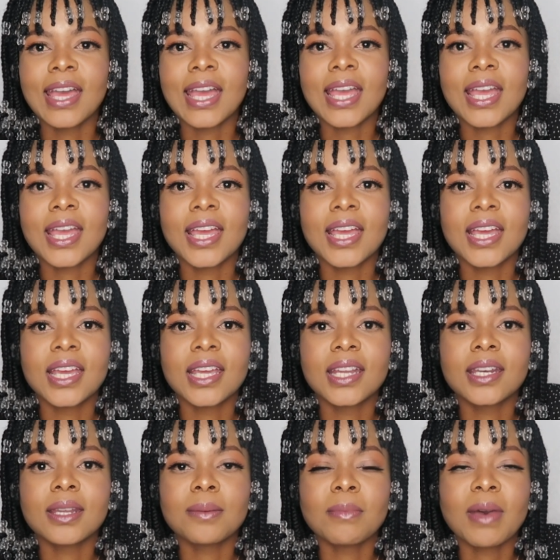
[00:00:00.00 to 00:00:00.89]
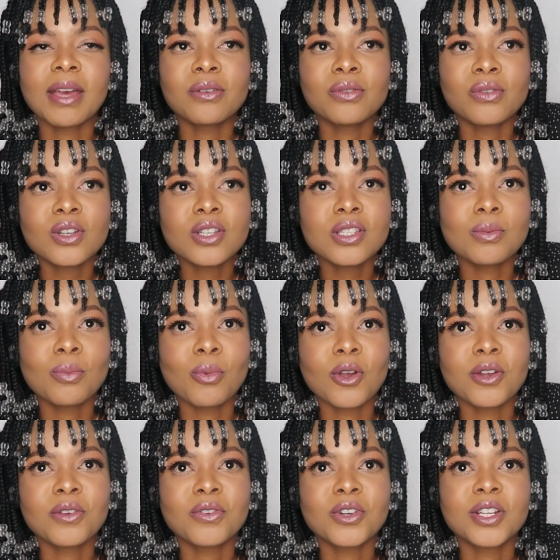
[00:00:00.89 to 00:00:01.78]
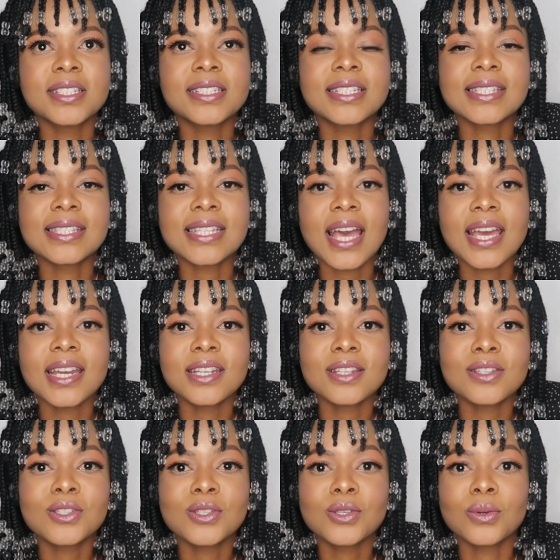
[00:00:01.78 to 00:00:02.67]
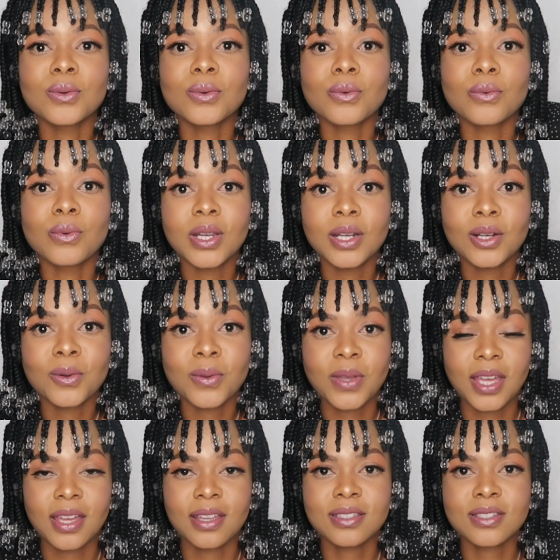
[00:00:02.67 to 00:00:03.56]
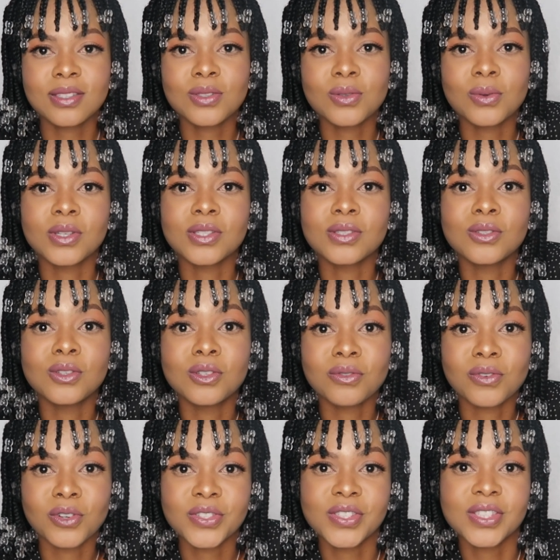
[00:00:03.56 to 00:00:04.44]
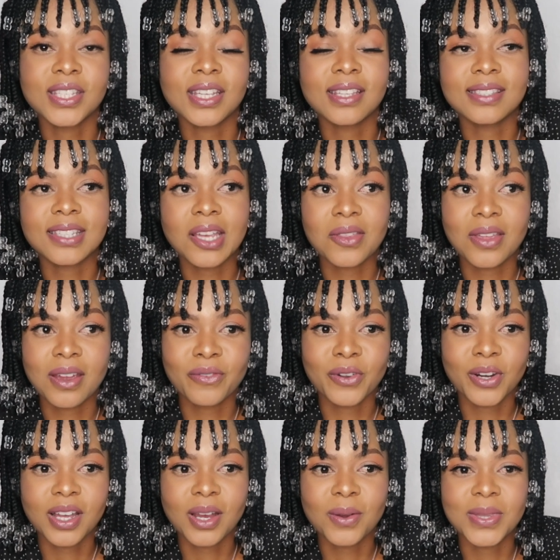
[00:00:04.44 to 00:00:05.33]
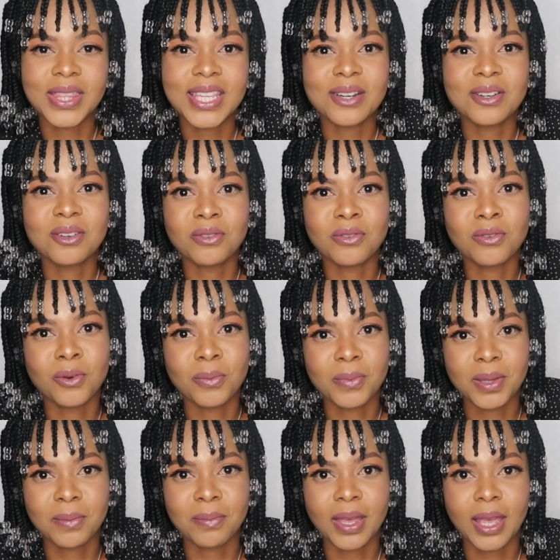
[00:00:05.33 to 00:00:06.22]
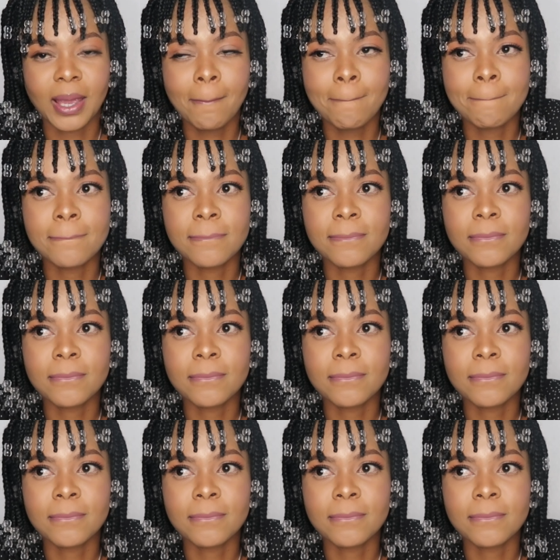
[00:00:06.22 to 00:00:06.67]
And my first boyfriend decided to relocate to a university in South Africa without informing me.